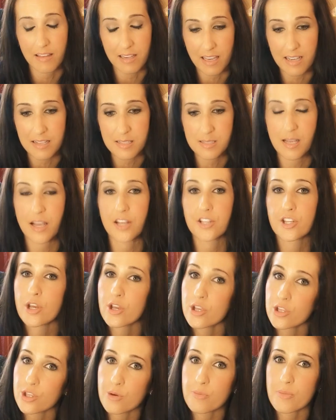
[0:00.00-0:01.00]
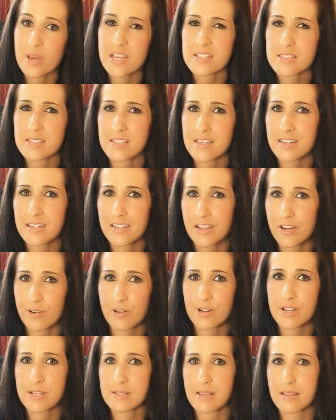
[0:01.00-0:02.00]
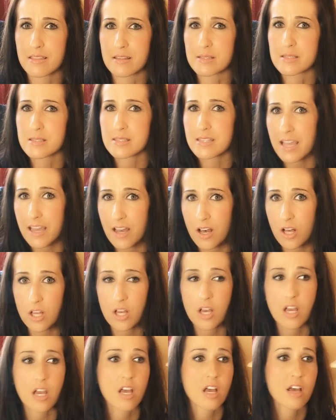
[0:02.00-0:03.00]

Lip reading: Like I said, you may see an increase on the scale,